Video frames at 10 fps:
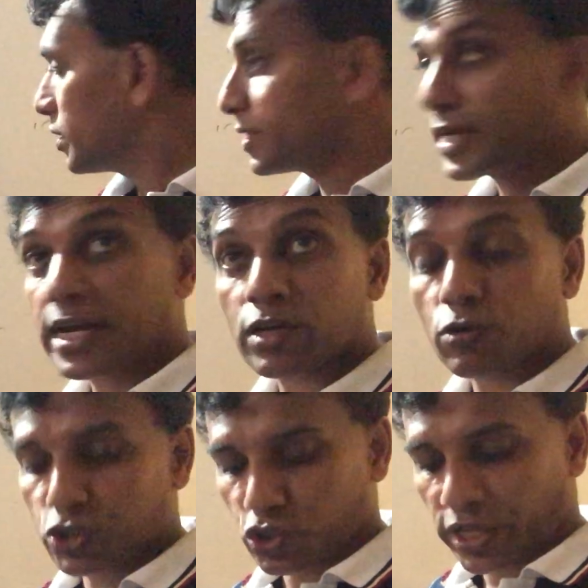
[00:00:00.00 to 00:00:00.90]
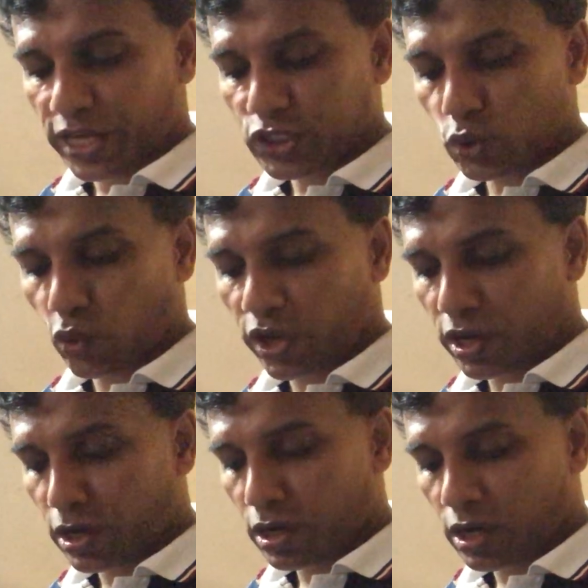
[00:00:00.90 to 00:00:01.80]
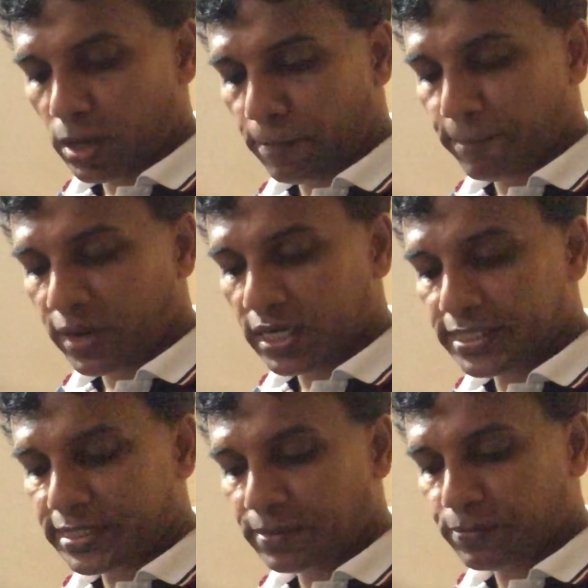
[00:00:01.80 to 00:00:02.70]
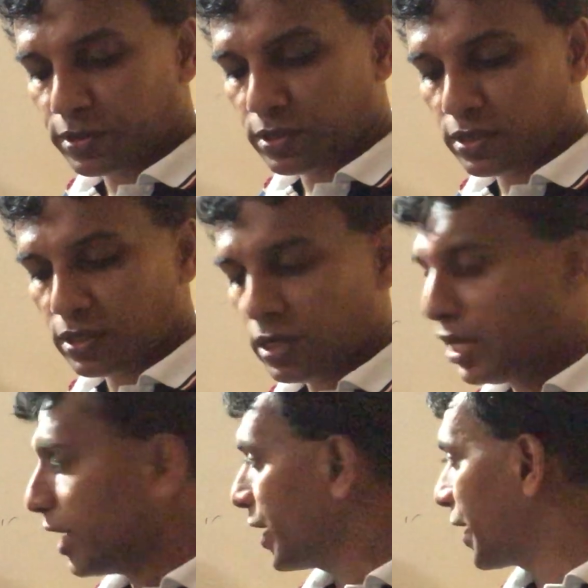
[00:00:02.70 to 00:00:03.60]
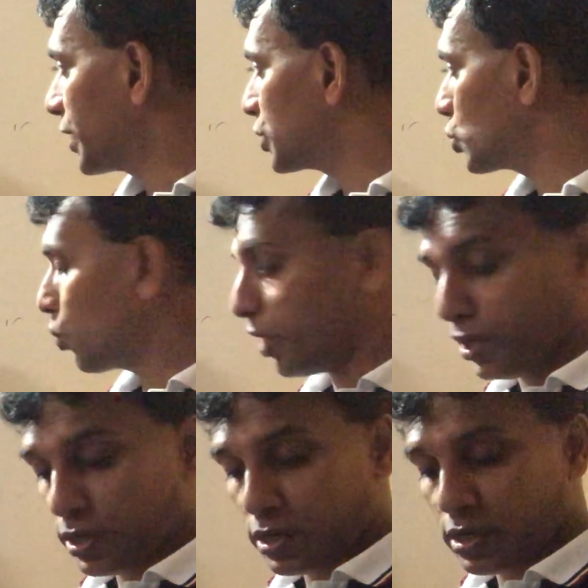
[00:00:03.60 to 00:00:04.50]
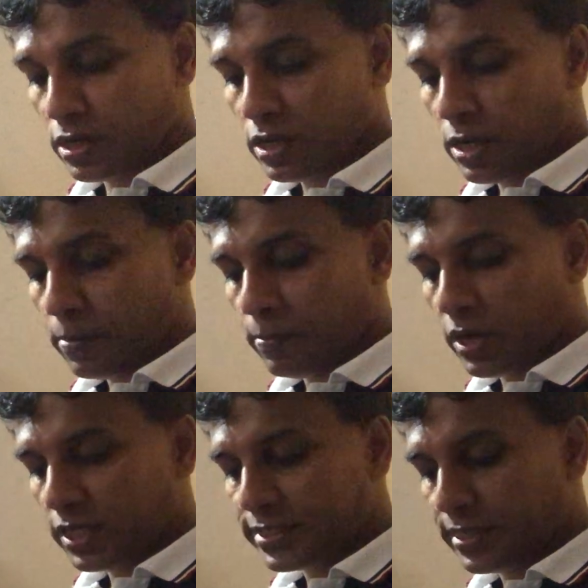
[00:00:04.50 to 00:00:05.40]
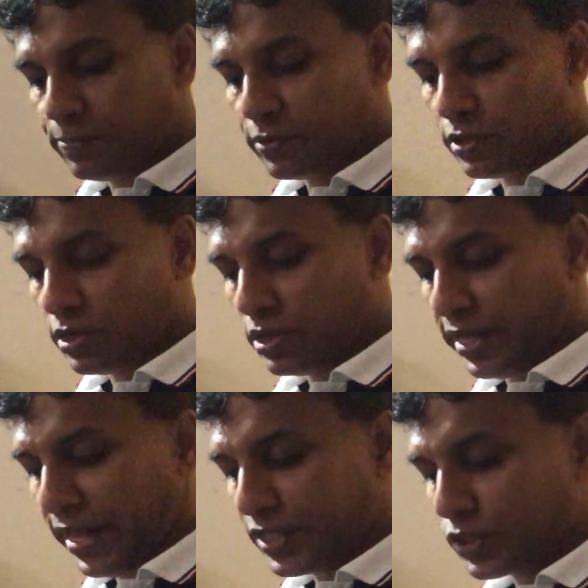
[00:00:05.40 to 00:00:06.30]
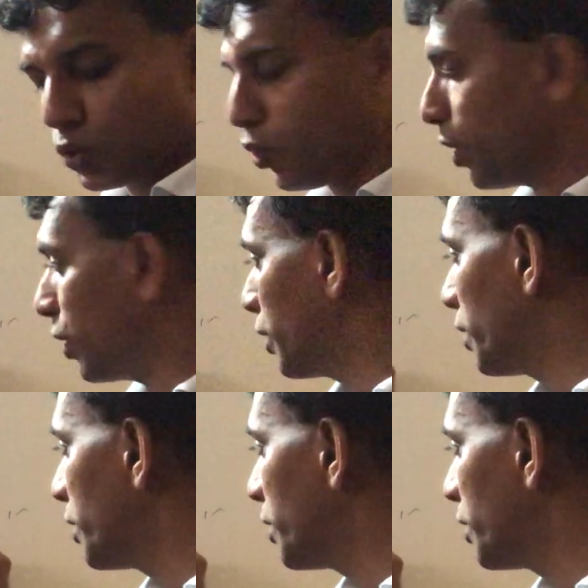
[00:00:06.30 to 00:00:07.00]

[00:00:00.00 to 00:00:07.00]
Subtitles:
Second question, x square multiple x square multiple x square.